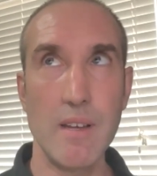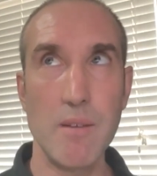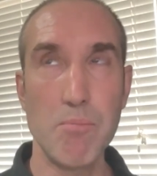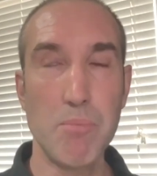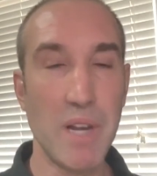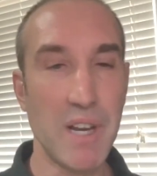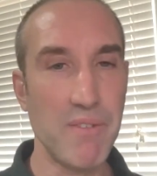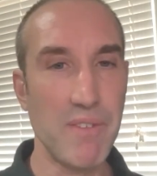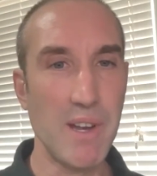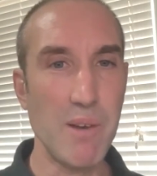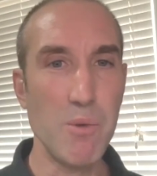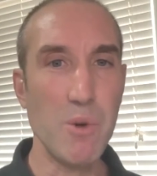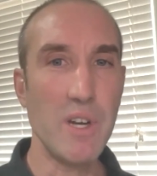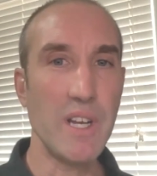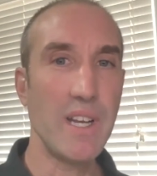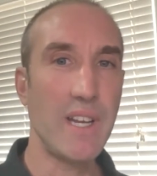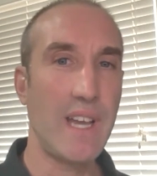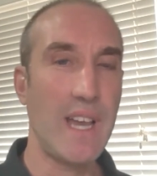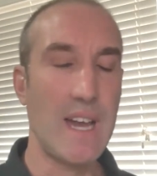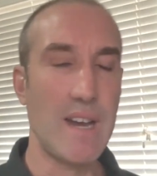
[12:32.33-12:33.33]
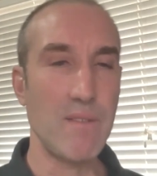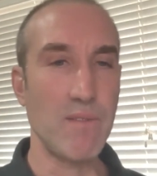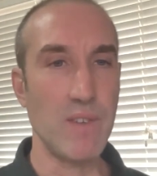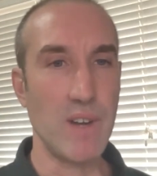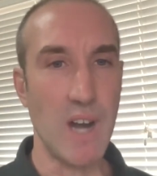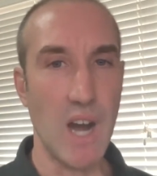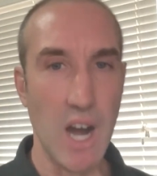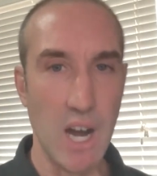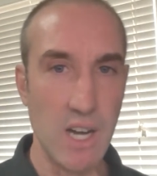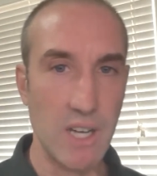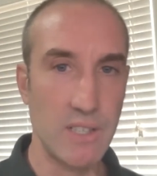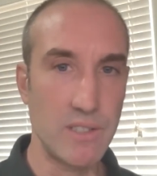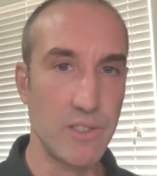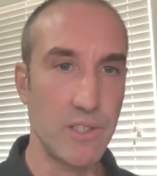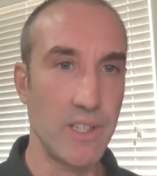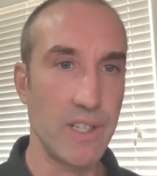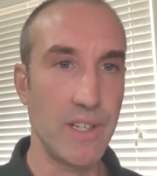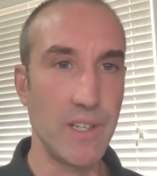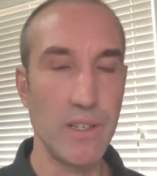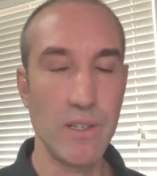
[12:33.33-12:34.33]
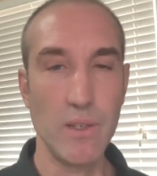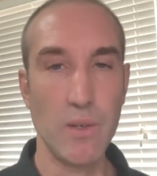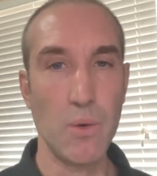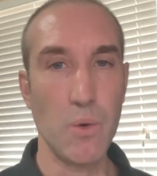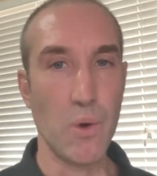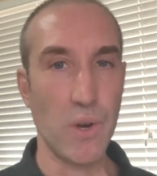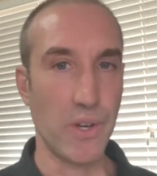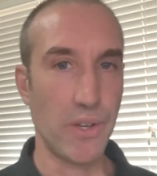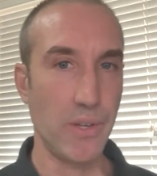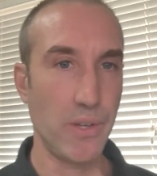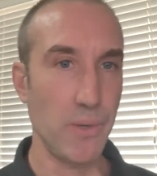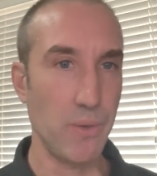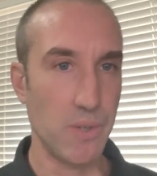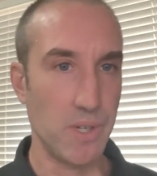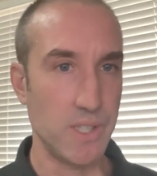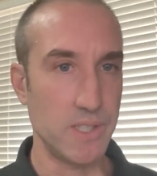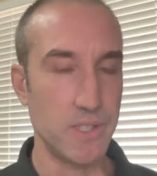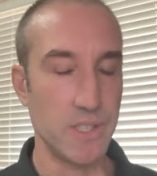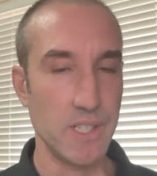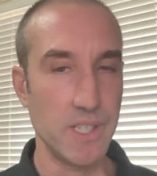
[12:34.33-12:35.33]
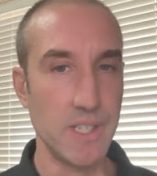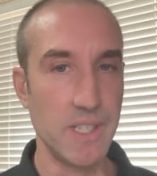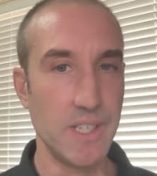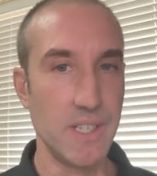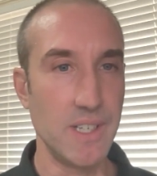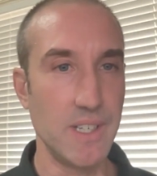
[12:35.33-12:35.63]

But if I wanted to have 100 or 200,